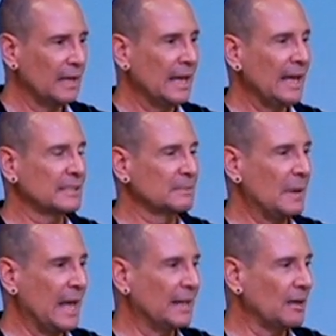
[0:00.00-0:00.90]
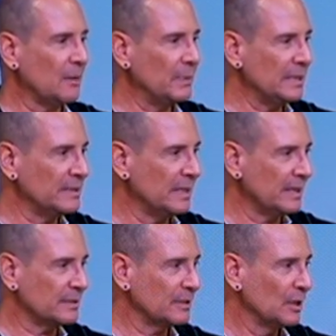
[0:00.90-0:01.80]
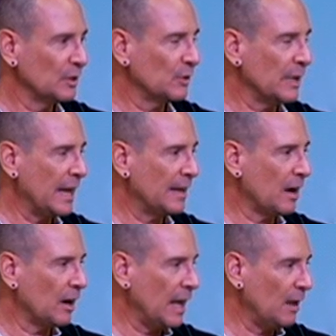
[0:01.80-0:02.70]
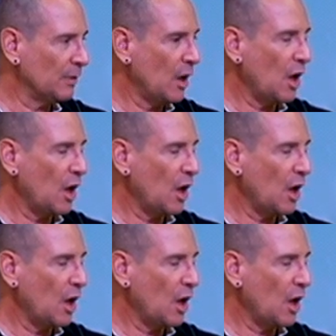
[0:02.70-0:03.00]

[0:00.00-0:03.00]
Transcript: expand our business, create our health.